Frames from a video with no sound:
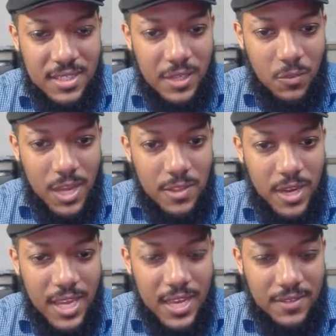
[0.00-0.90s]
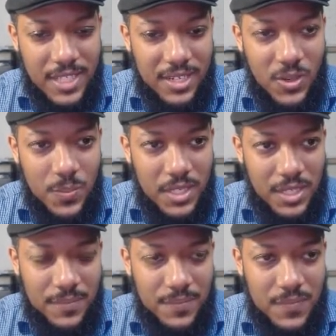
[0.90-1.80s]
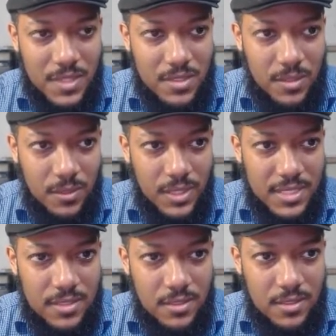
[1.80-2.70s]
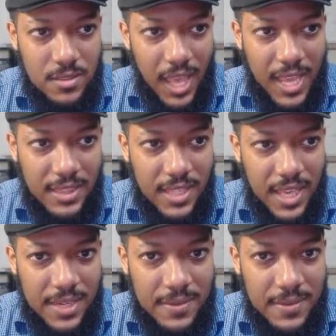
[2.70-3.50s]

They'd rather have like an opening. So let's add that,